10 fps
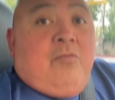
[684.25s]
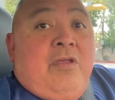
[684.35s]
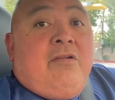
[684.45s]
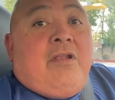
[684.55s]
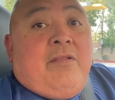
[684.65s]

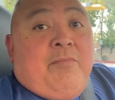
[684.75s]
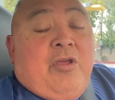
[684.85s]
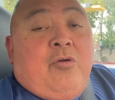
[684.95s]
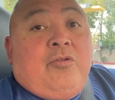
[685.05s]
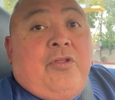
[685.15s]
We are at
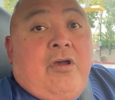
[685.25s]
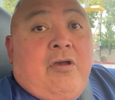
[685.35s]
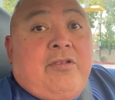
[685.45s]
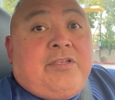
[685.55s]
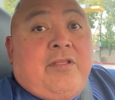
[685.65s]
my old
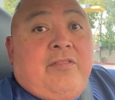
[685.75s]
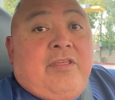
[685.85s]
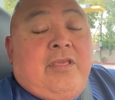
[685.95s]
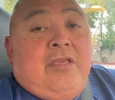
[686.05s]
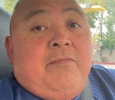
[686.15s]
haunt,
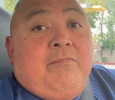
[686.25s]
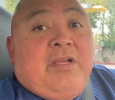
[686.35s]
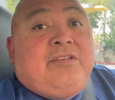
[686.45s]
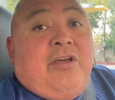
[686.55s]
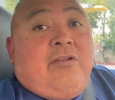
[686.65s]
the
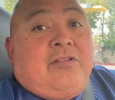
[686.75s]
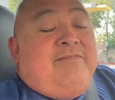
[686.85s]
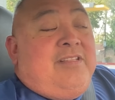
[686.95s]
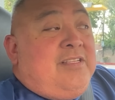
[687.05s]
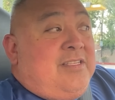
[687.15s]
McDonald's.
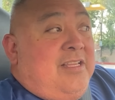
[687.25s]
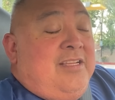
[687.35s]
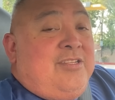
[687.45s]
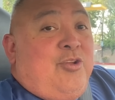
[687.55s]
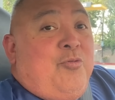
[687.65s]
This
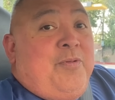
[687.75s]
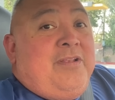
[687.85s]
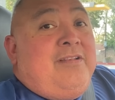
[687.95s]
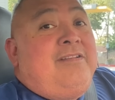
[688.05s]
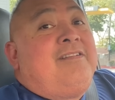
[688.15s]
thing is
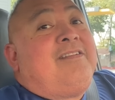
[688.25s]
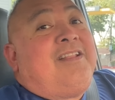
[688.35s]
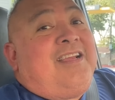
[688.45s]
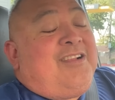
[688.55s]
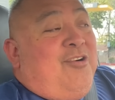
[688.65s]
open
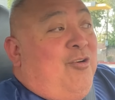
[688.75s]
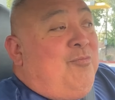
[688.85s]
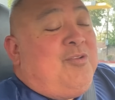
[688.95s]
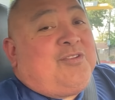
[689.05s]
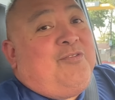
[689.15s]
like
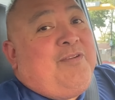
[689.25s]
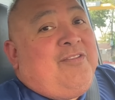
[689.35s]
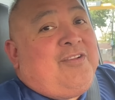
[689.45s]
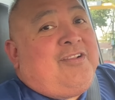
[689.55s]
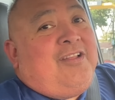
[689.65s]
almost
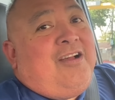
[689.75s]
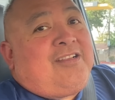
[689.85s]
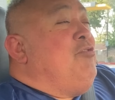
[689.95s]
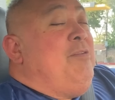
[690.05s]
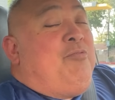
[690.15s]
around the
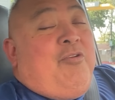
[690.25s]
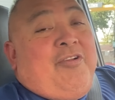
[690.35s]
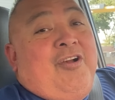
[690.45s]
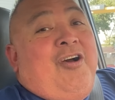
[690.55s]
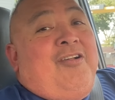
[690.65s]
clock.
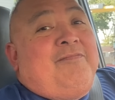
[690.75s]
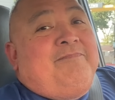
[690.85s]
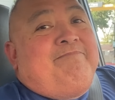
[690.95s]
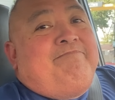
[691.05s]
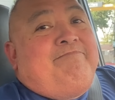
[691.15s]
Pre-protocol,
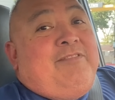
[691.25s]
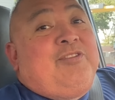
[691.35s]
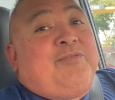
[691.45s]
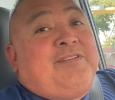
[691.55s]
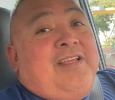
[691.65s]

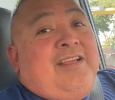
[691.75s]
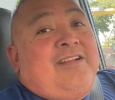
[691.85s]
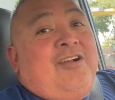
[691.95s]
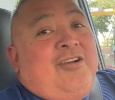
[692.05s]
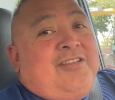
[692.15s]
this was a
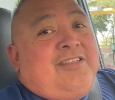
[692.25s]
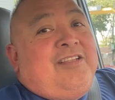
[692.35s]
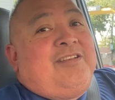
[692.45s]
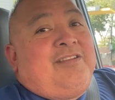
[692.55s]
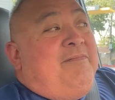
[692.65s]

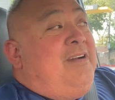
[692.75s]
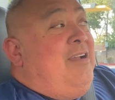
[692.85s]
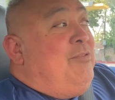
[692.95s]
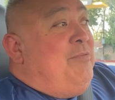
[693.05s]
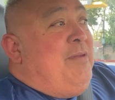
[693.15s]
constant.
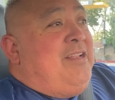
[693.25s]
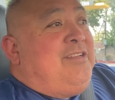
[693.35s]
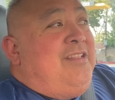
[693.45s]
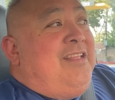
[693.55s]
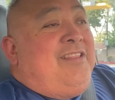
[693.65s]
I would
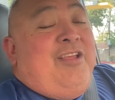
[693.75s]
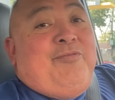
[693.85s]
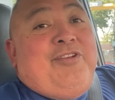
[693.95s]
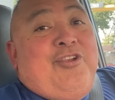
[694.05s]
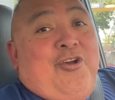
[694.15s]
imagine that they
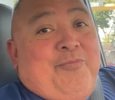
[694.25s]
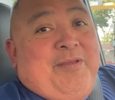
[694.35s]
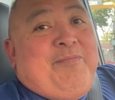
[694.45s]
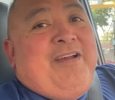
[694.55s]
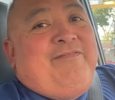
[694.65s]
would know
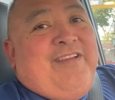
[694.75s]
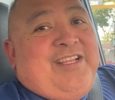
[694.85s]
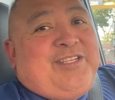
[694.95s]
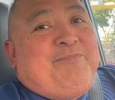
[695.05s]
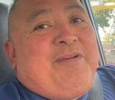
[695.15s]
me by
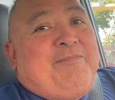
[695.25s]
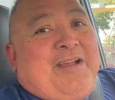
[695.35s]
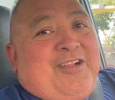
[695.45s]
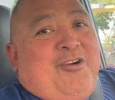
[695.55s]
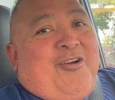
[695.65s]
face and by
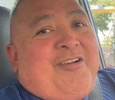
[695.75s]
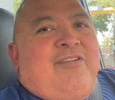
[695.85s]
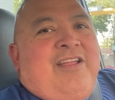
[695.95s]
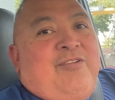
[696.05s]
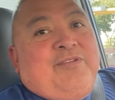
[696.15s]
my
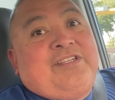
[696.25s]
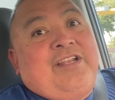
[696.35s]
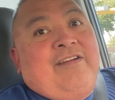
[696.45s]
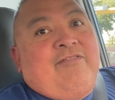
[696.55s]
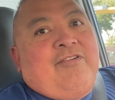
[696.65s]
car. And it was
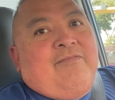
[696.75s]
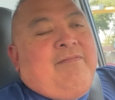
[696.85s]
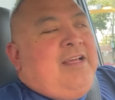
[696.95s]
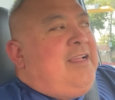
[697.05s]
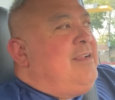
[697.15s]
never
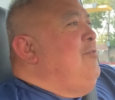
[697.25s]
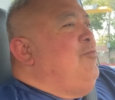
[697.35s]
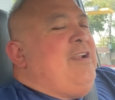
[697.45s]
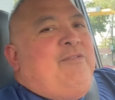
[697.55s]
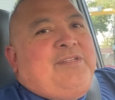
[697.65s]
like
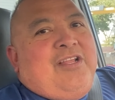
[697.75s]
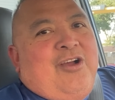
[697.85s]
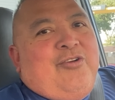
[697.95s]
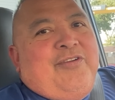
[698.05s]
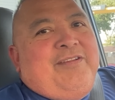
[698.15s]
when I was
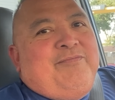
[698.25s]
hungry.